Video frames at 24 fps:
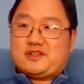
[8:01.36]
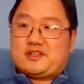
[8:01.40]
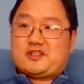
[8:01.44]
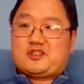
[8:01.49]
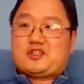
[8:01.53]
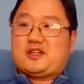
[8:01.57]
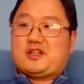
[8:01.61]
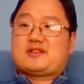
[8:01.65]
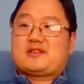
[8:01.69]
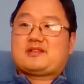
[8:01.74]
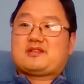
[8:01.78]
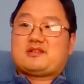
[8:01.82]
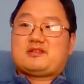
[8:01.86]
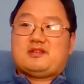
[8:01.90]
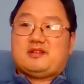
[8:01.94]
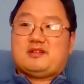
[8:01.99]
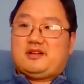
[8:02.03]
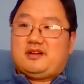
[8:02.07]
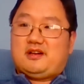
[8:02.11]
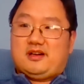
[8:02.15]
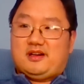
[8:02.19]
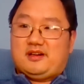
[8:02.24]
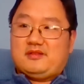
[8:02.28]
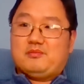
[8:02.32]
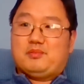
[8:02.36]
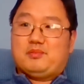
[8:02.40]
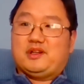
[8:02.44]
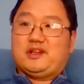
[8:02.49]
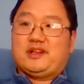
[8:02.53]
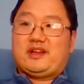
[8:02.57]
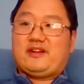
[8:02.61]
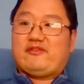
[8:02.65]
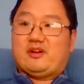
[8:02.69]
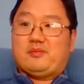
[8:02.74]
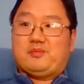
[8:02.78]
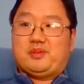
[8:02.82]
just
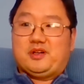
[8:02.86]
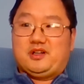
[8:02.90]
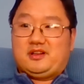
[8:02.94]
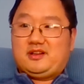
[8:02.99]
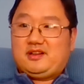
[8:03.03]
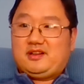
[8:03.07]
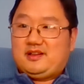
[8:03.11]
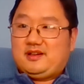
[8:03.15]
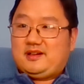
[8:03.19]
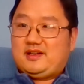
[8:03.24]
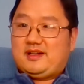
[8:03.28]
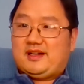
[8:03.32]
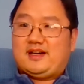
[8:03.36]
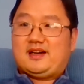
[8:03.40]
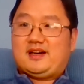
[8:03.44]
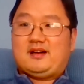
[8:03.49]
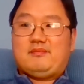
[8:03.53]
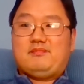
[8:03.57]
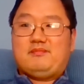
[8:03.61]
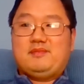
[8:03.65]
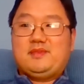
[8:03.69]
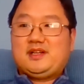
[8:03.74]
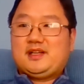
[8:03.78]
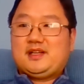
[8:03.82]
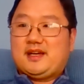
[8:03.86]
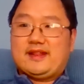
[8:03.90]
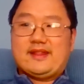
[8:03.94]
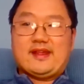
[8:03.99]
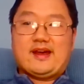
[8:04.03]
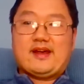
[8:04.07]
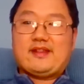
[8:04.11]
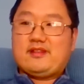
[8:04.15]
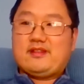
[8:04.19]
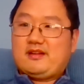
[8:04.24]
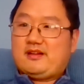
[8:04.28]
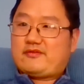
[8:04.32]
unbelievable. And
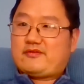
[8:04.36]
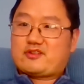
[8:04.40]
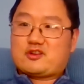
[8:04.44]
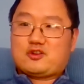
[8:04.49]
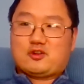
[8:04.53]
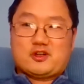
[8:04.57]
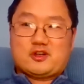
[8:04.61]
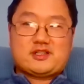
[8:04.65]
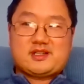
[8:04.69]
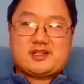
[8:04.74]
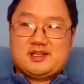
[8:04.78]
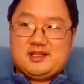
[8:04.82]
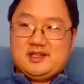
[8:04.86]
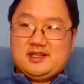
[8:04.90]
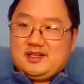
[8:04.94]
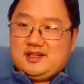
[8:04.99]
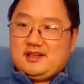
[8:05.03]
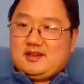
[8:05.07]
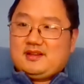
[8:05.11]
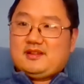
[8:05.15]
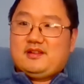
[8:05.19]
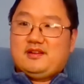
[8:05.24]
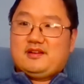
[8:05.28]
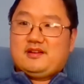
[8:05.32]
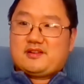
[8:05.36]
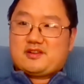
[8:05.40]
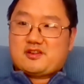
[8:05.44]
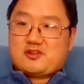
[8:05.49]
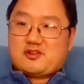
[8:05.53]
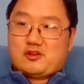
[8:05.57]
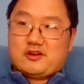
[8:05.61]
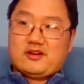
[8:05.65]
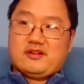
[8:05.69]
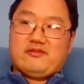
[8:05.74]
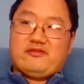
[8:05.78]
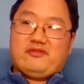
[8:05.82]
then, of course,
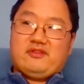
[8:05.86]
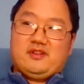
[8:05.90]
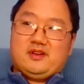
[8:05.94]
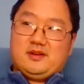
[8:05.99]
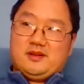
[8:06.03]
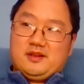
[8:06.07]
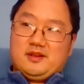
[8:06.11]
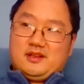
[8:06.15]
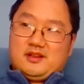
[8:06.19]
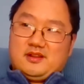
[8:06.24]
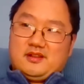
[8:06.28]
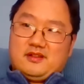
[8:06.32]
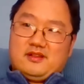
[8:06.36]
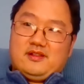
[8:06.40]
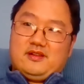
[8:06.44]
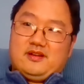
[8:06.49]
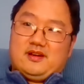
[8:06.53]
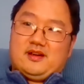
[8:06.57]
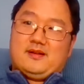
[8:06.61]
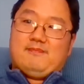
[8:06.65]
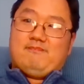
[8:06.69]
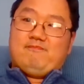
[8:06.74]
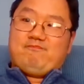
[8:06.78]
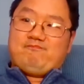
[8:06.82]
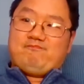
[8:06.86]
the